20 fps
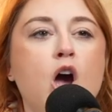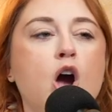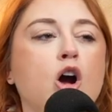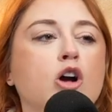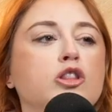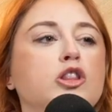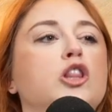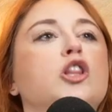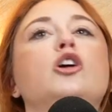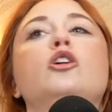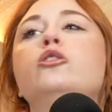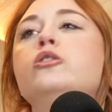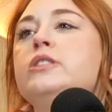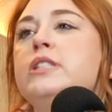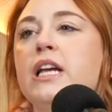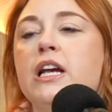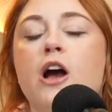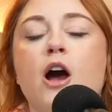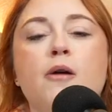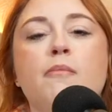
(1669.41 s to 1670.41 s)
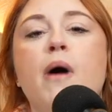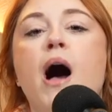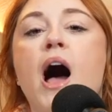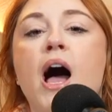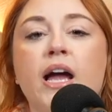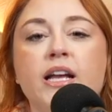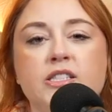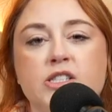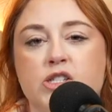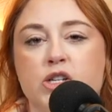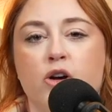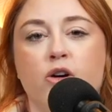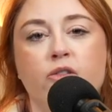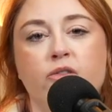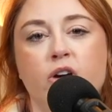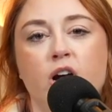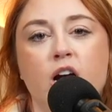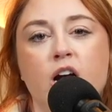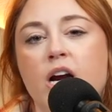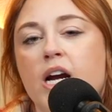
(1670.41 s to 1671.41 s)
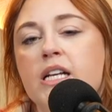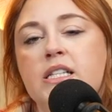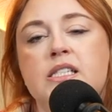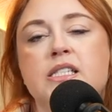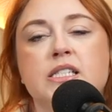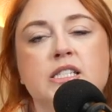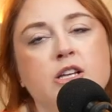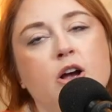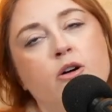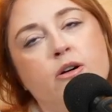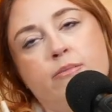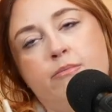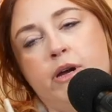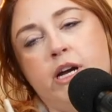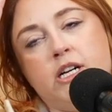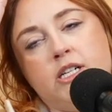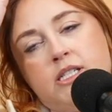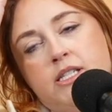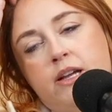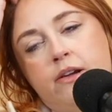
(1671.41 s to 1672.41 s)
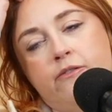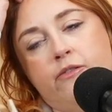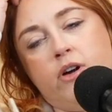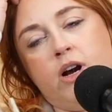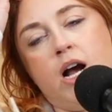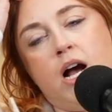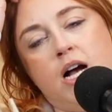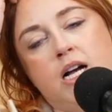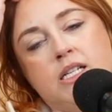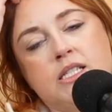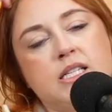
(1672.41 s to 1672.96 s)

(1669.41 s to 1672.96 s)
losing our minds over. It's so embarrassing for us.